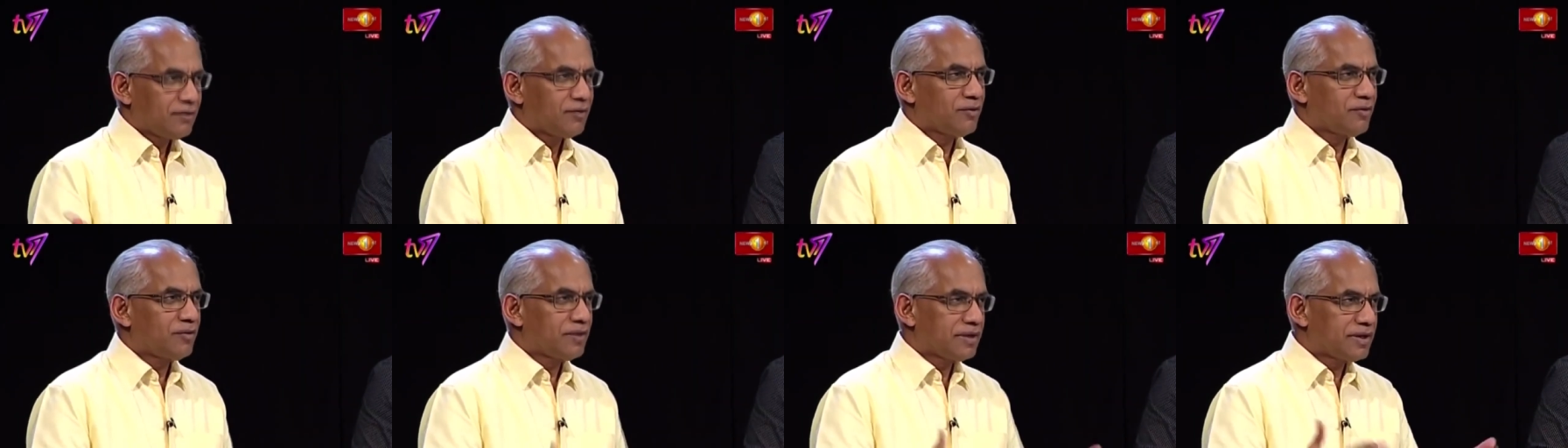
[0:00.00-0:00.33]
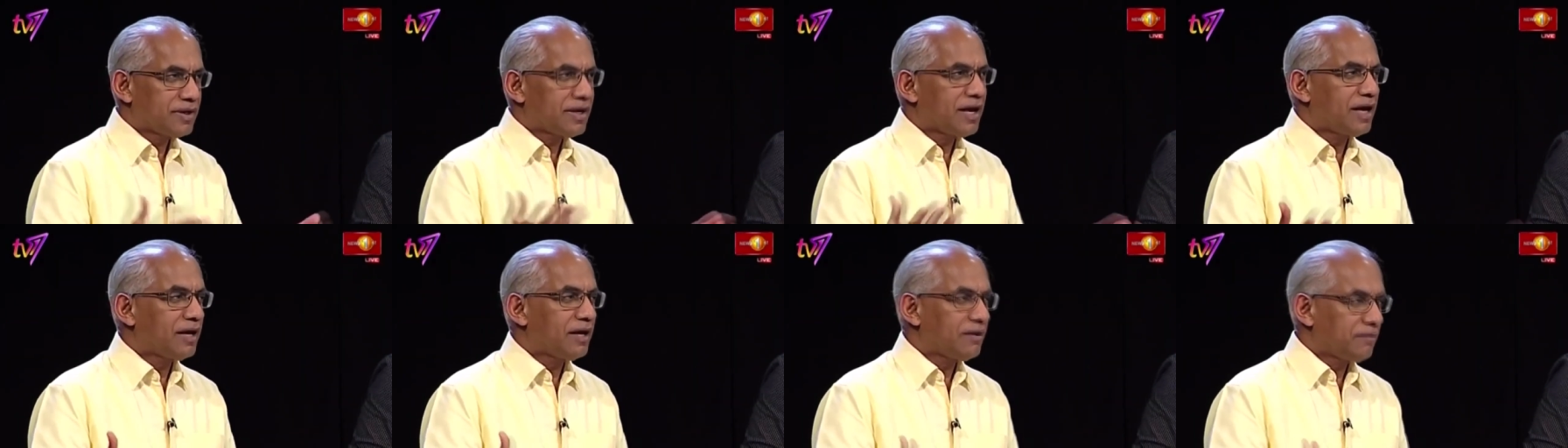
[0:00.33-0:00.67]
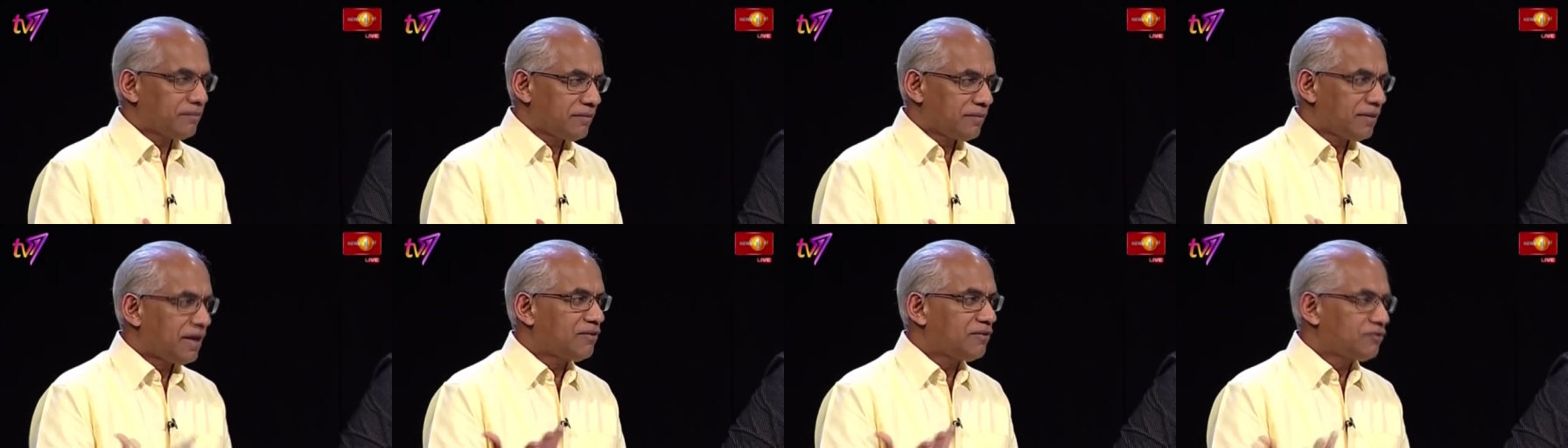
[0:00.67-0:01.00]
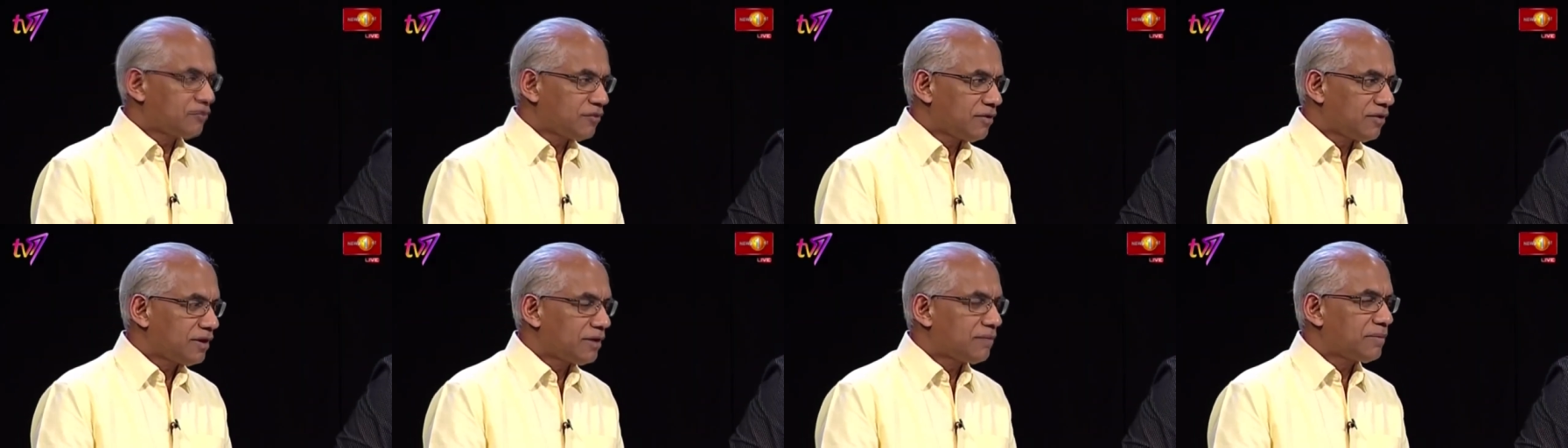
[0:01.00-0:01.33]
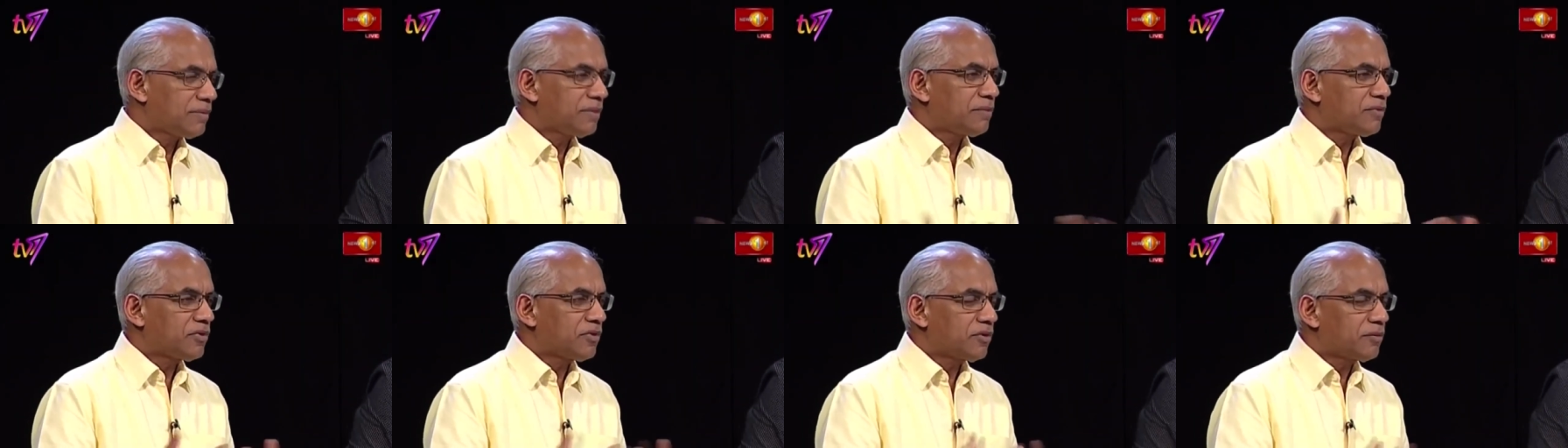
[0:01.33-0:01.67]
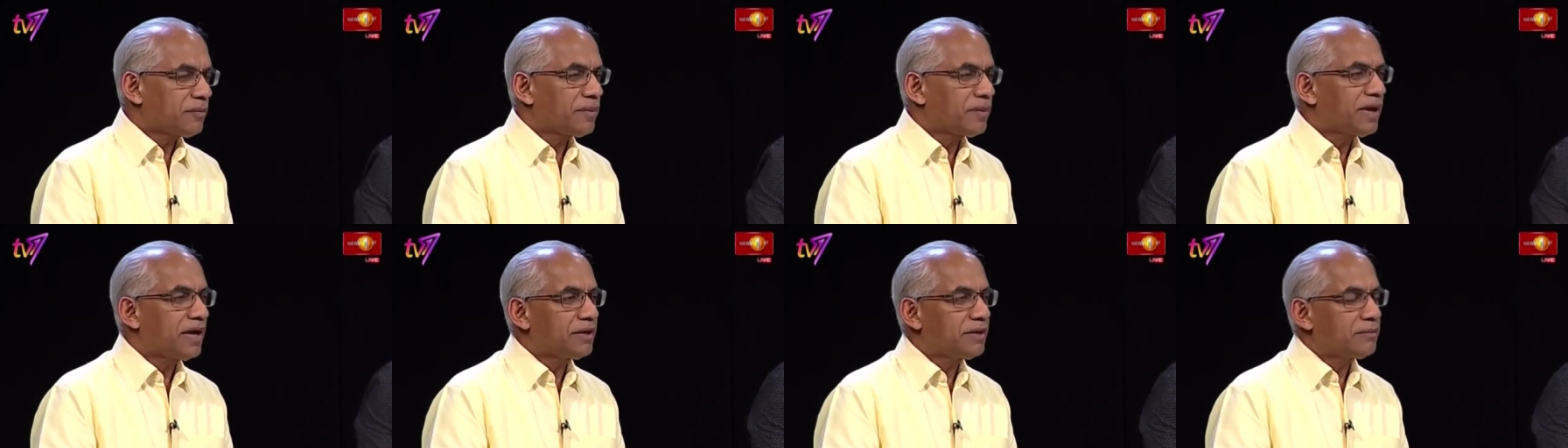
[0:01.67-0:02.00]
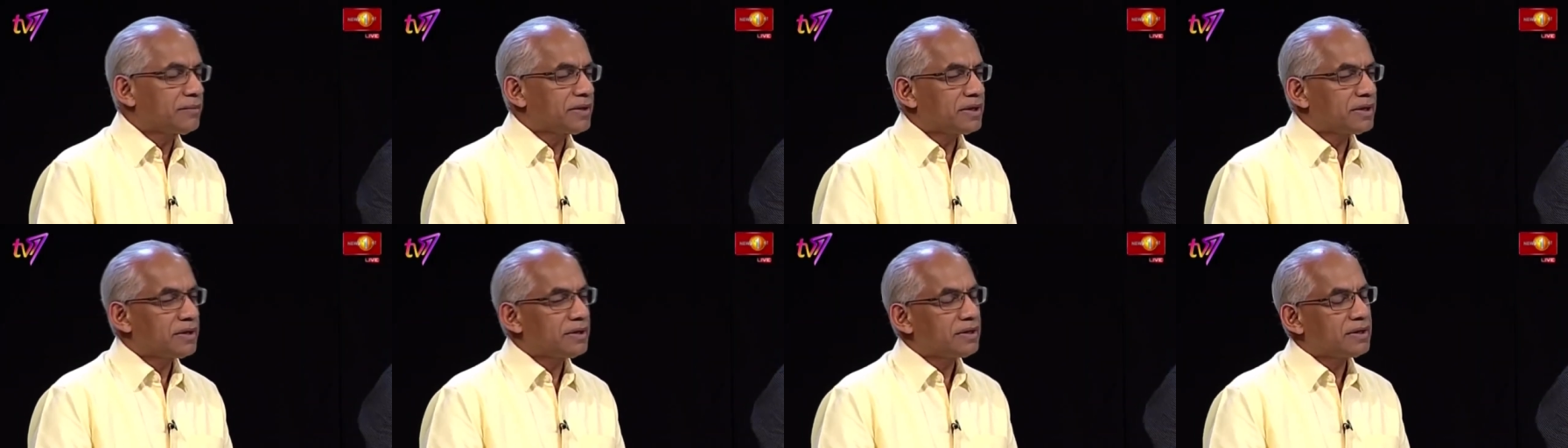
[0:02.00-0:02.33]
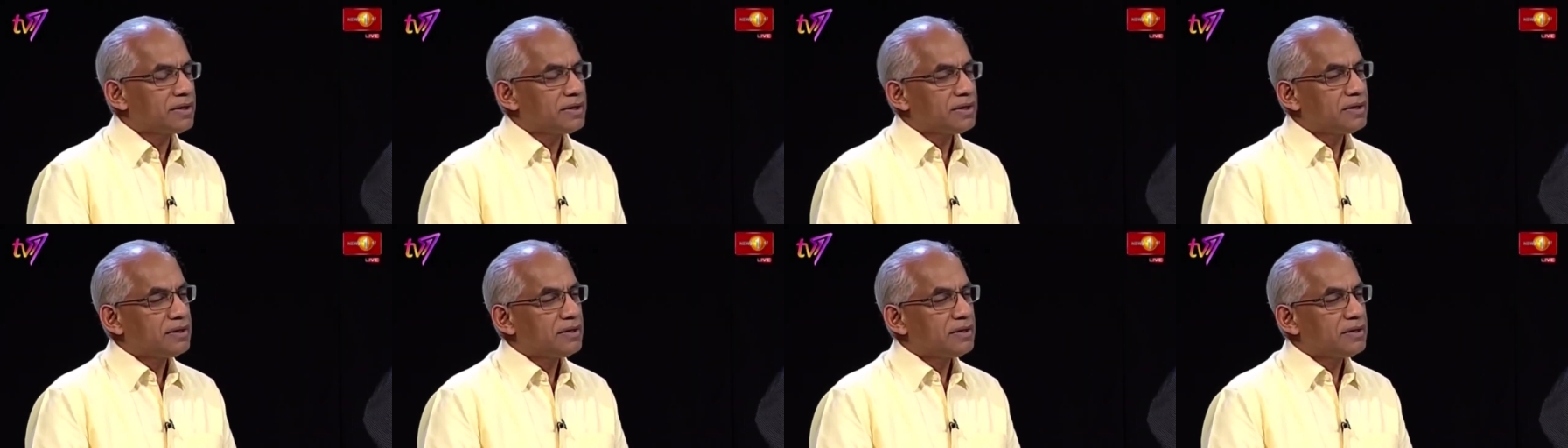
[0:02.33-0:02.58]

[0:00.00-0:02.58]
over time as you are a member of parliament.